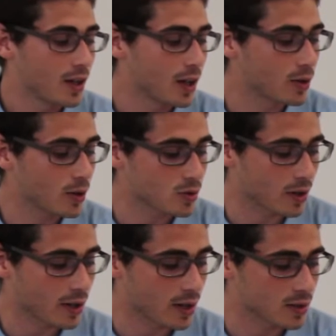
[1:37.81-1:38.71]
It also
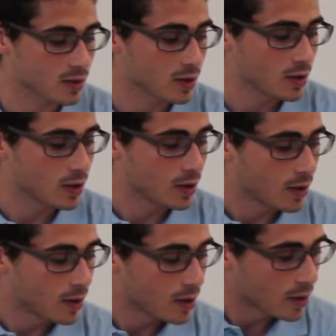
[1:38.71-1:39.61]
has
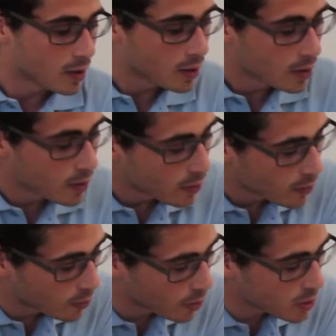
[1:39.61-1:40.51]

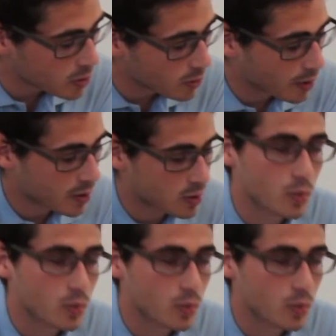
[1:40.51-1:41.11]
four sonars,